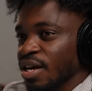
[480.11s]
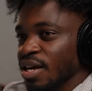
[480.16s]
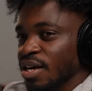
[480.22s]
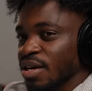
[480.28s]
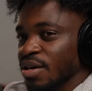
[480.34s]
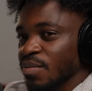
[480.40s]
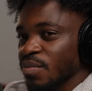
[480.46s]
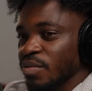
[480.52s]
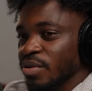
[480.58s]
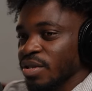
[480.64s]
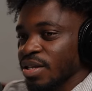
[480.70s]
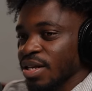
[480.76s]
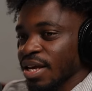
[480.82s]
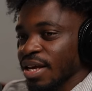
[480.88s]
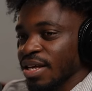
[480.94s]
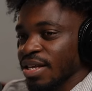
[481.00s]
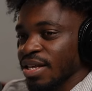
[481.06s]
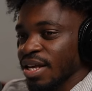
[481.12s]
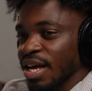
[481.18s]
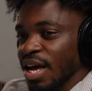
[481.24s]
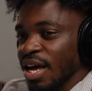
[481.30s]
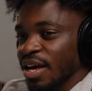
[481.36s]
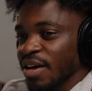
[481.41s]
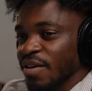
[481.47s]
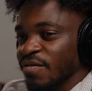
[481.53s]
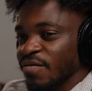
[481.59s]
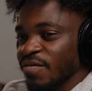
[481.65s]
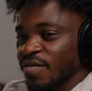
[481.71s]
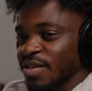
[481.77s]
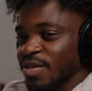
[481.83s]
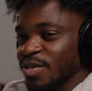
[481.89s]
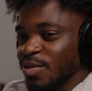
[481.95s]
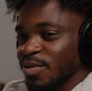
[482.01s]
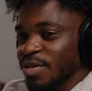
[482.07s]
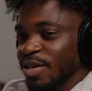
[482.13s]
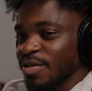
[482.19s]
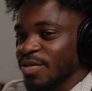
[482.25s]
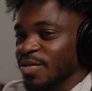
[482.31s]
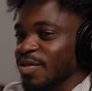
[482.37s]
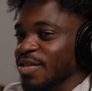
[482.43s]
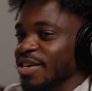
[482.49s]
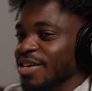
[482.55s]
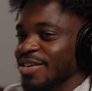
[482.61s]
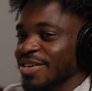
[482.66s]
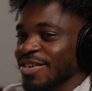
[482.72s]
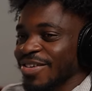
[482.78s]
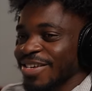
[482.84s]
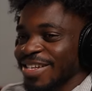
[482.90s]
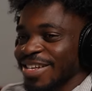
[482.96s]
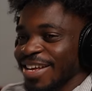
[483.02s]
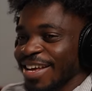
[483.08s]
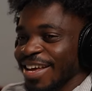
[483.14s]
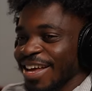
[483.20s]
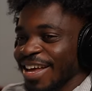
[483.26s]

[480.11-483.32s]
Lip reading: Yeah, but then I have a sold out collection,